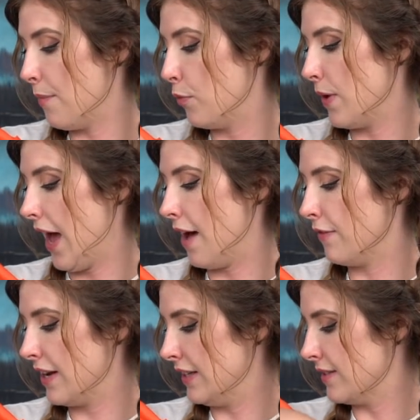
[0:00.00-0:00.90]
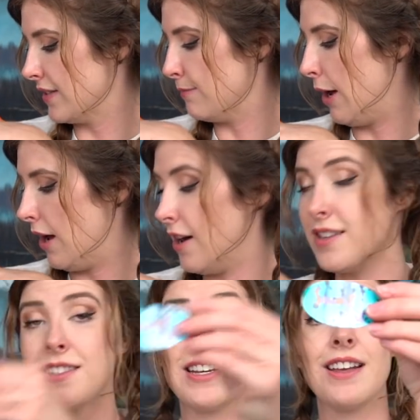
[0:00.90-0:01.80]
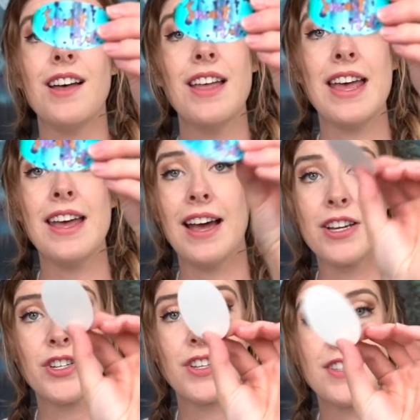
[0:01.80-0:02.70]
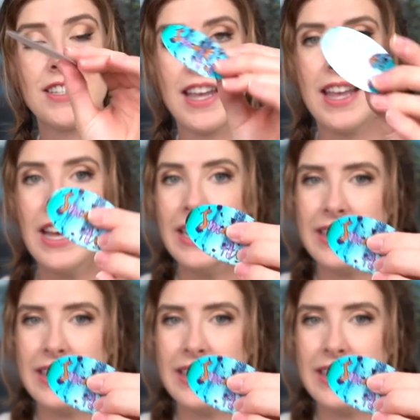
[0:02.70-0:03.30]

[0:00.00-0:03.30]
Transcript: up, we have a little SmartArt sticker here, as you can see.